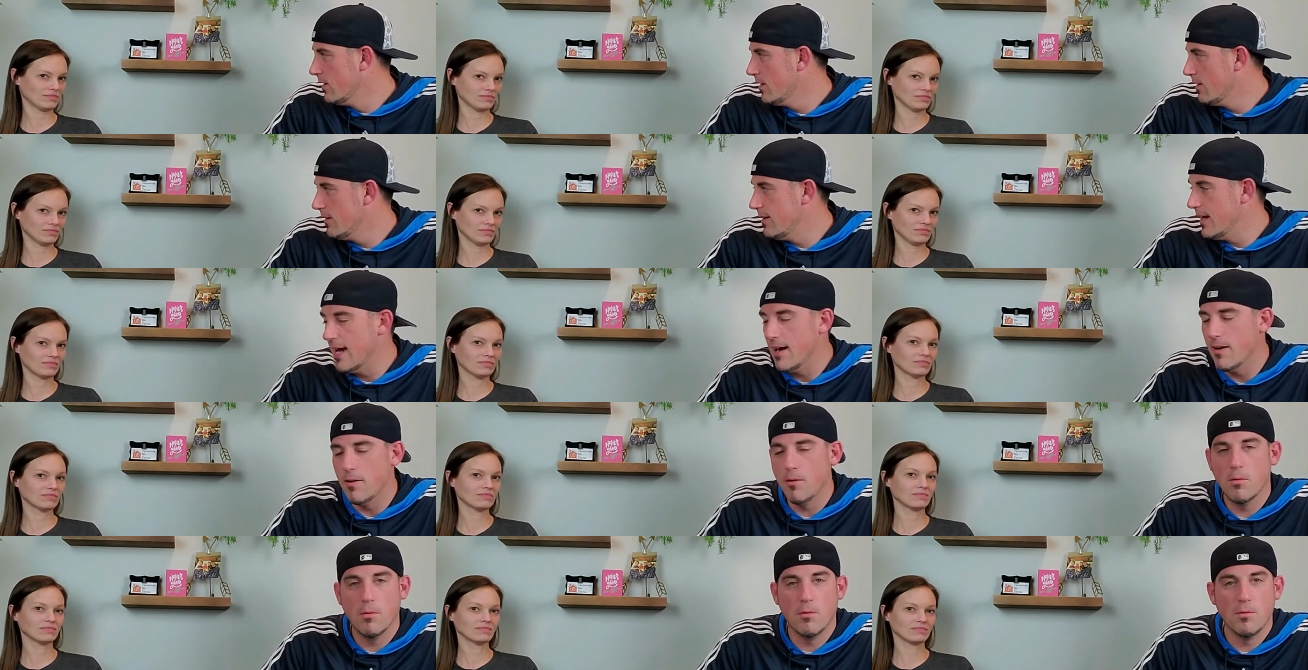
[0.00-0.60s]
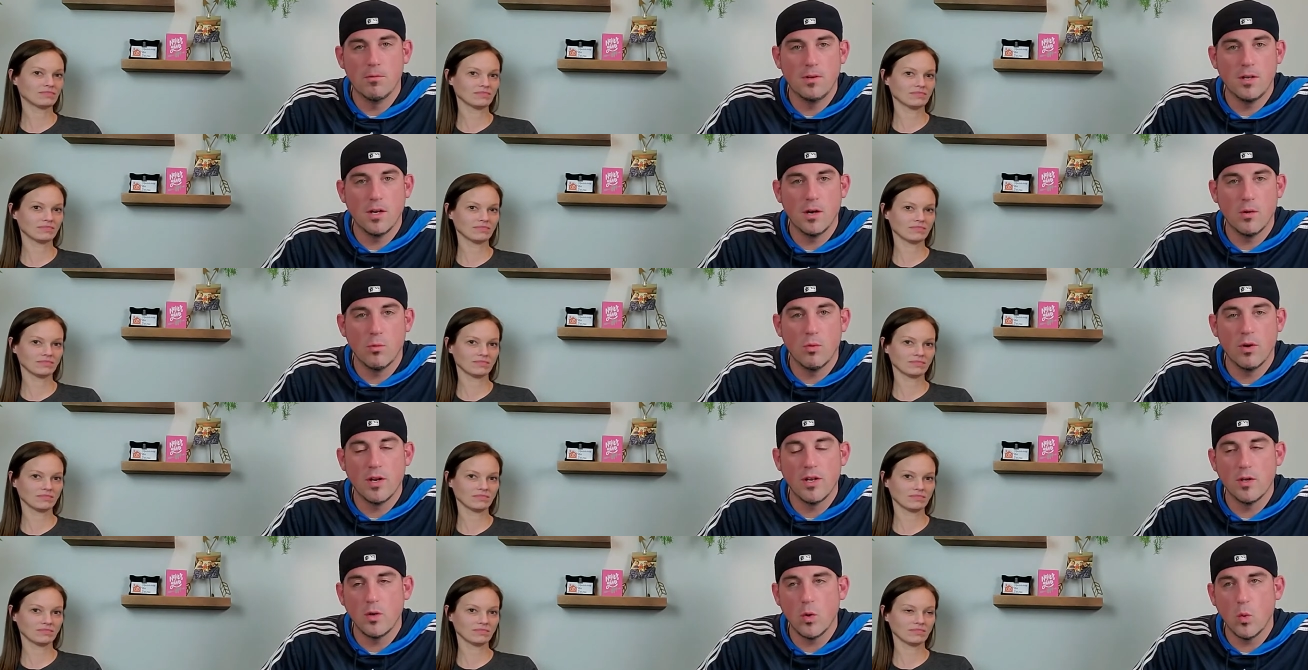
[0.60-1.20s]
Speaker 1: Now, you know,
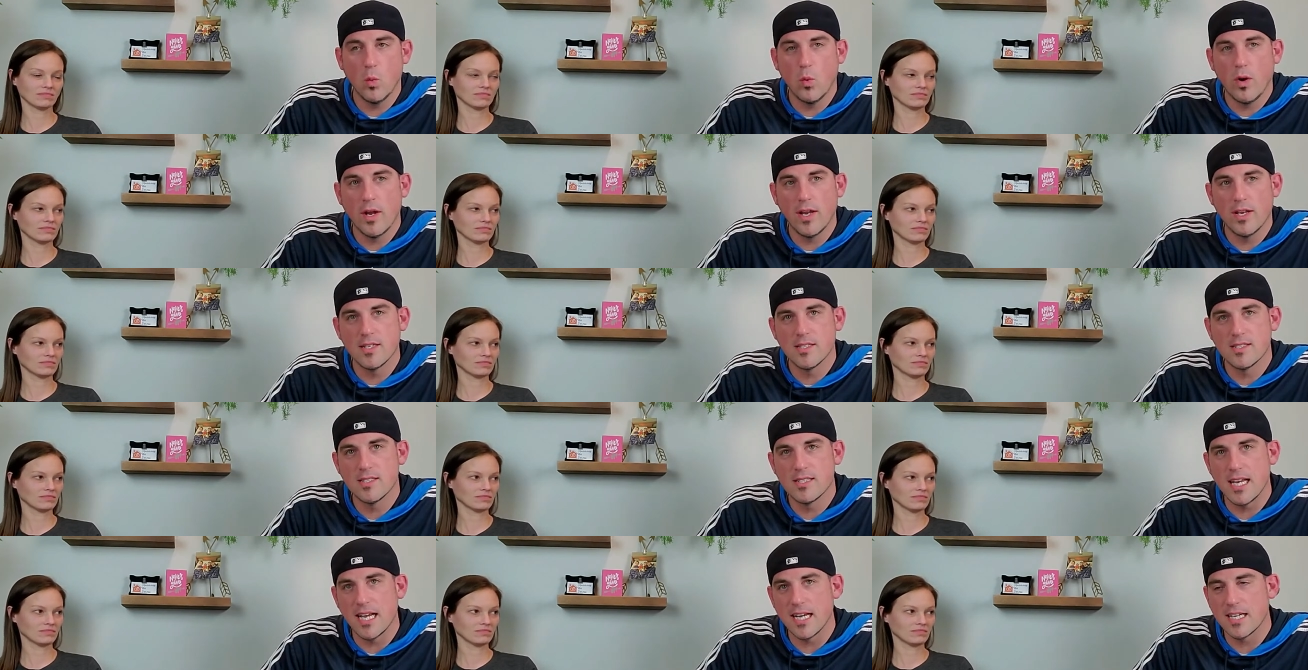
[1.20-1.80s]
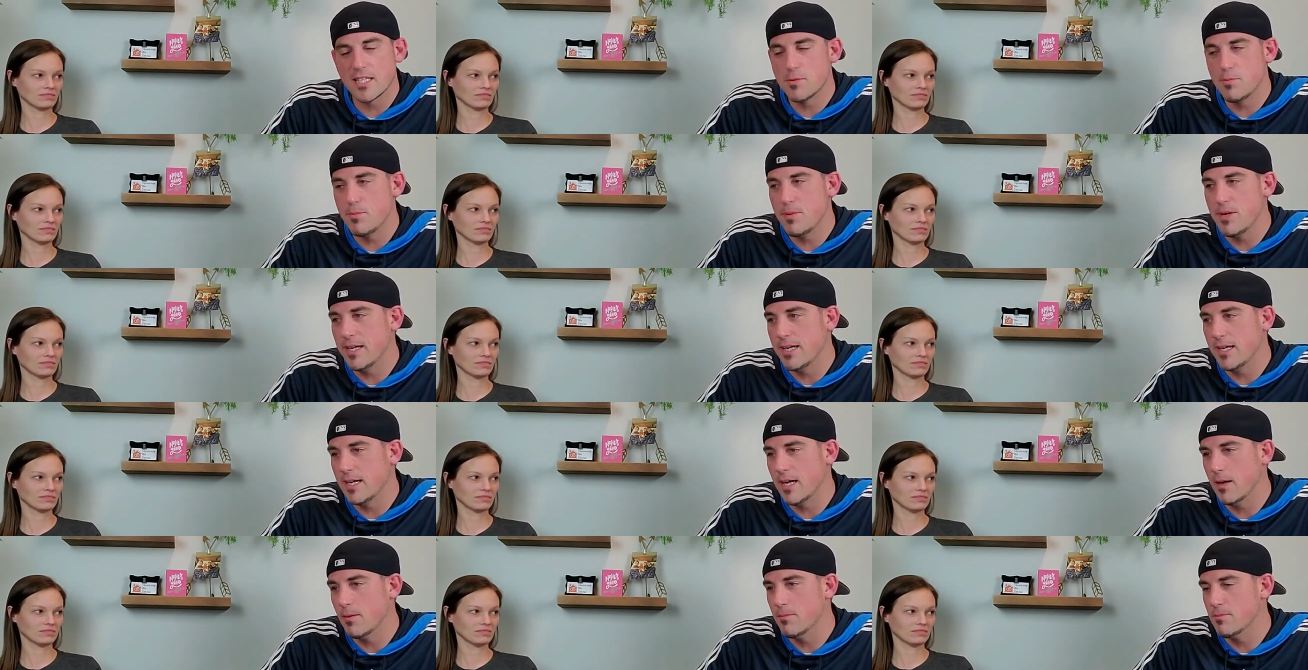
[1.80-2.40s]
when when sex
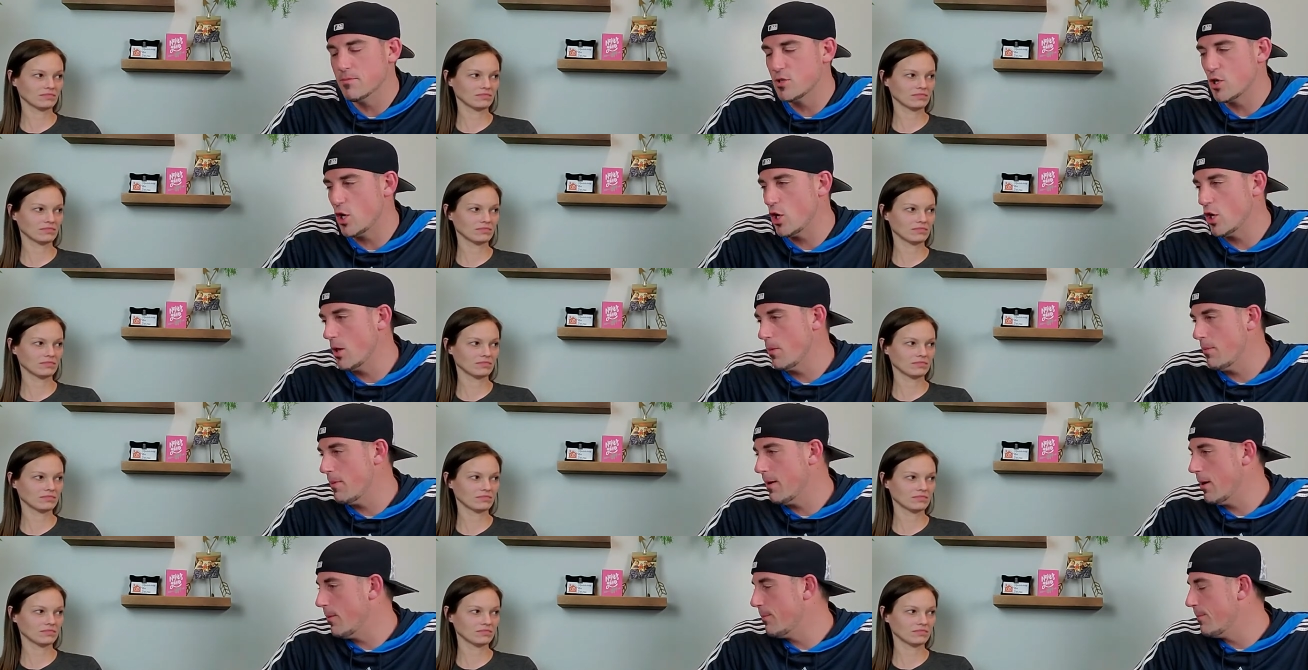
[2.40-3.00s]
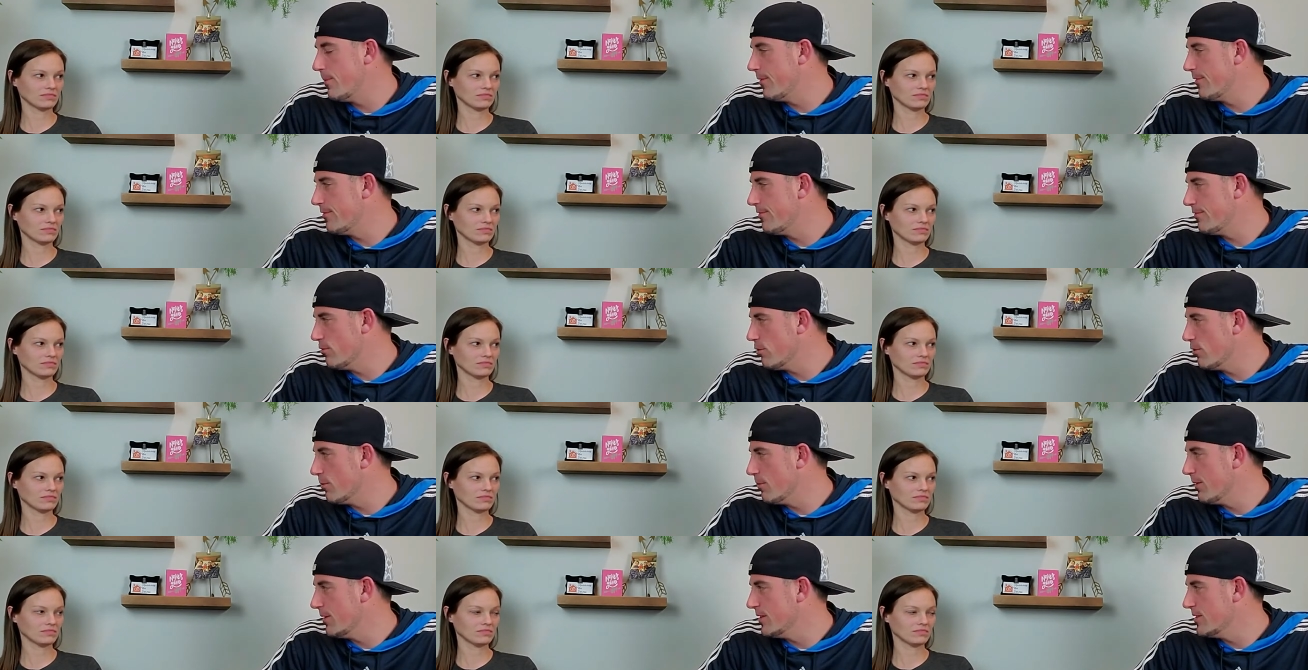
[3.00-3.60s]
becomes all about
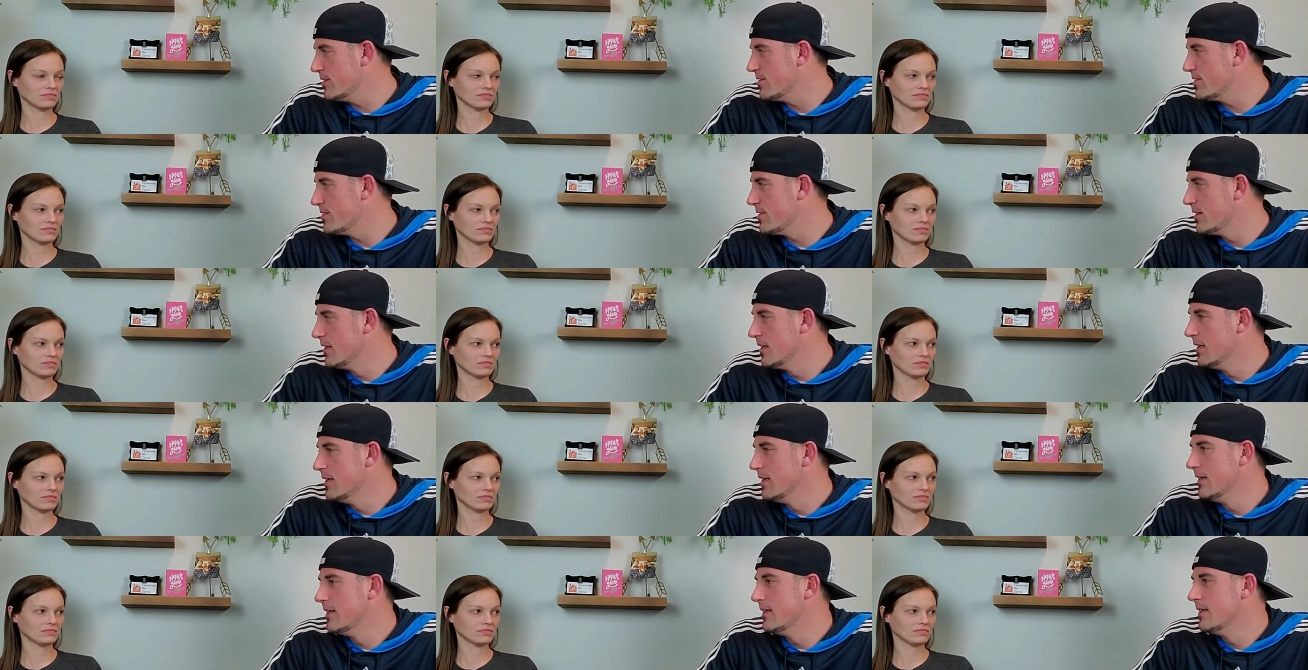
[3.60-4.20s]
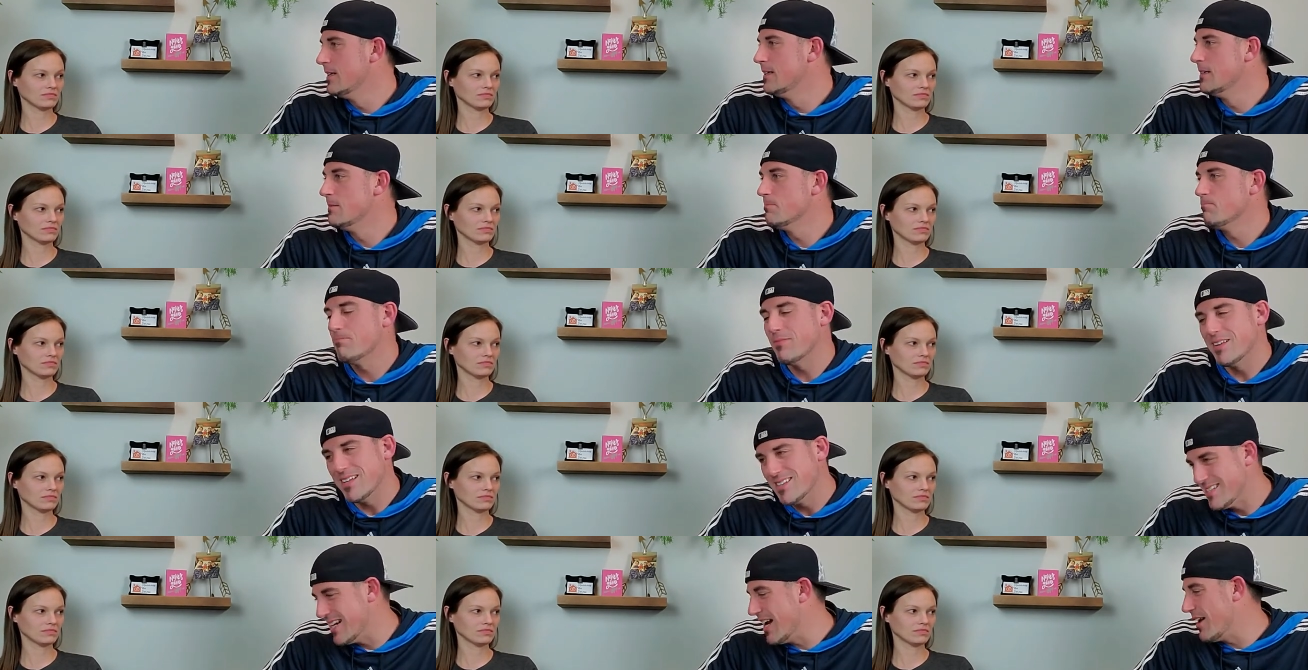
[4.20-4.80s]
performance,
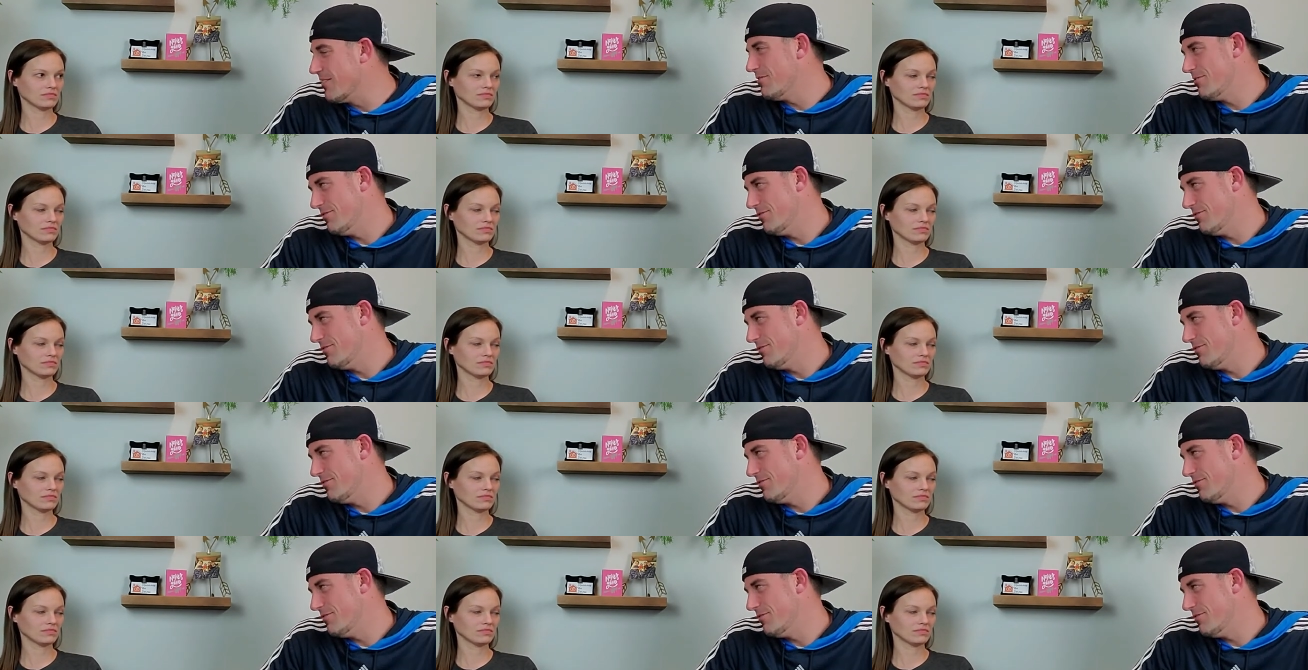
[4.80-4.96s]
it's not